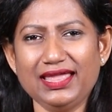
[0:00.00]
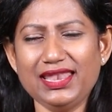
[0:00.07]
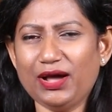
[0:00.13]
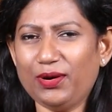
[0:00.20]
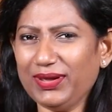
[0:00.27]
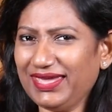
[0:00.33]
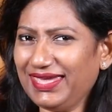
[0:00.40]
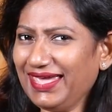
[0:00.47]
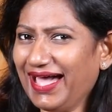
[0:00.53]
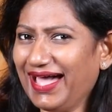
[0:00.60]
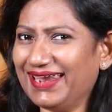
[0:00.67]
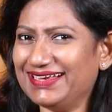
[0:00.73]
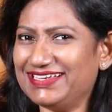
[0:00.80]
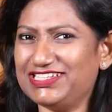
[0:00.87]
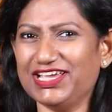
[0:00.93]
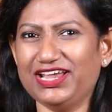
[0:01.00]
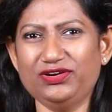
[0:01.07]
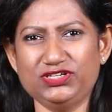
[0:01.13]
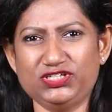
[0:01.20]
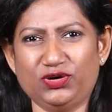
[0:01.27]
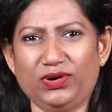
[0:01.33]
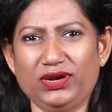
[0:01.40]
Now, he had a
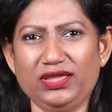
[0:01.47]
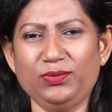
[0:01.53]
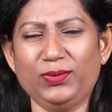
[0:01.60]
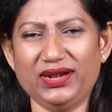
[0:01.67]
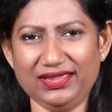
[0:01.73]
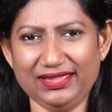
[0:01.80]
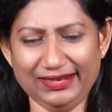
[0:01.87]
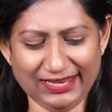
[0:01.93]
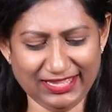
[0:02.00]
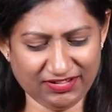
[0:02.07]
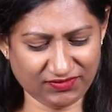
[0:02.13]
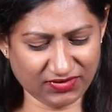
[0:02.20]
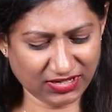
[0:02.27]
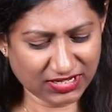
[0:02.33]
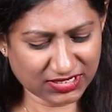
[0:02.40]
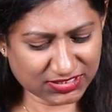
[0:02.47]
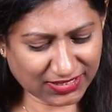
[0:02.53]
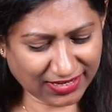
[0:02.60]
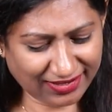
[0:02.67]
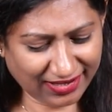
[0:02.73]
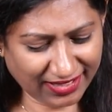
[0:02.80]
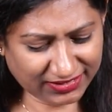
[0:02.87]
territory where he lived.
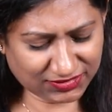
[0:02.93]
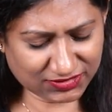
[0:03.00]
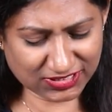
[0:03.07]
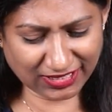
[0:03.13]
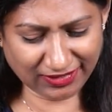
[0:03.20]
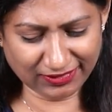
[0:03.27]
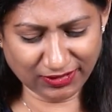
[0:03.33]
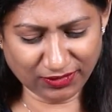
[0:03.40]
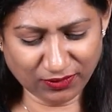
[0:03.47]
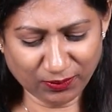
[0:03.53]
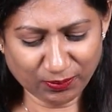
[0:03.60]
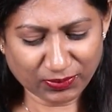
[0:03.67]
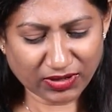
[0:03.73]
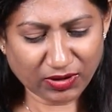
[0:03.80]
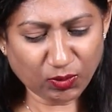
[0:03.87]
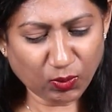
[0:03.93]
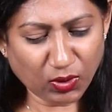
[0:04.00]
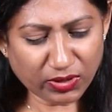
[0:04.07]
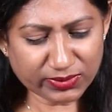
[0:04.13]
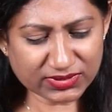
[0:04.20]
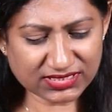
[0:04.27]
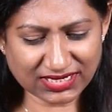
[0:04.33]
So I'd like to tell you,
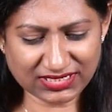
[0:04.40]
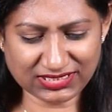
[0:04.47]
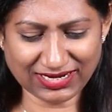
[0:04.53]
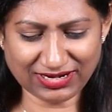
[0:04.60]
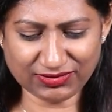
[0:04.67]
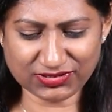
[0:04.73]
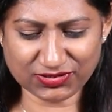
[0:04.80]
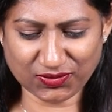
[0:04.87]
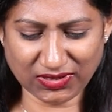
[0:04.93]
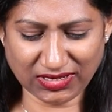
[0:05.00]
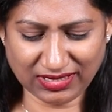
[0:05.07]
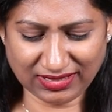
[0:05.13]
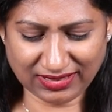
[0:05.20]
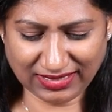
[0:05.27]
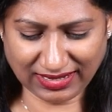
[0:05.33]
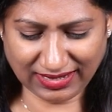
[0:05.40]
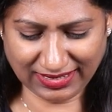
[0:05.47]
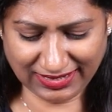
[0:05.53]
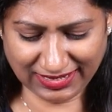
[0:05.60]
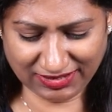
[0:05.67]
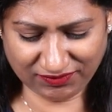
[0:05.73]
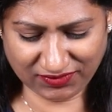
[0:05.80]
what was that territory that he
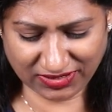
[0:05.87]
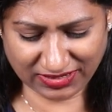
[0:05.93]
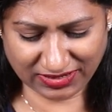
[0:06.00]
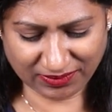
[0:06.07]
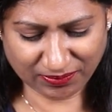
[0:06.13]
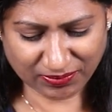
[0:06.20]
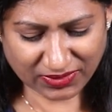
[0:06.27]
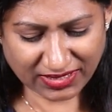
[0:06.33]
lived in?